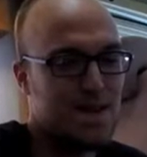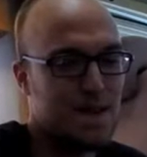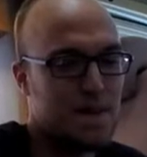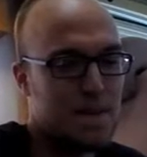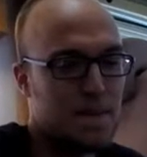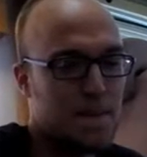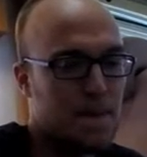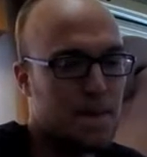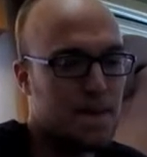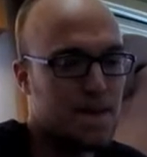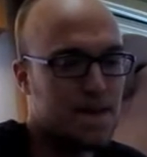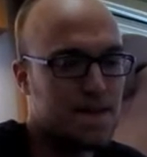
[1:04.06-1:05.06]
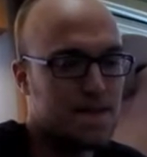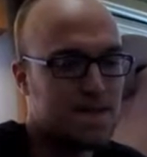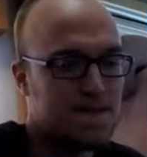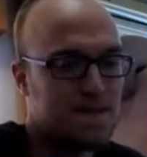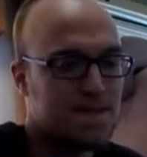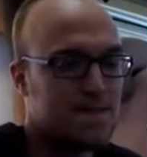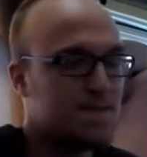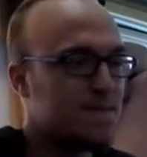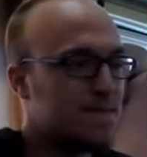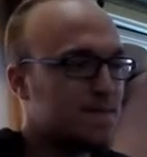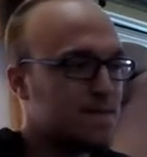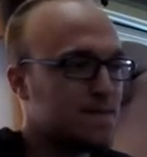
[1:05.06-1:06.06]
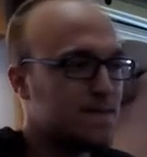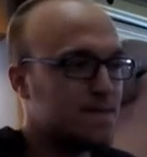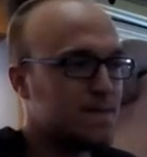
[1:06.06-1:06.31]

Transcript: No words are spoken by the person on screen.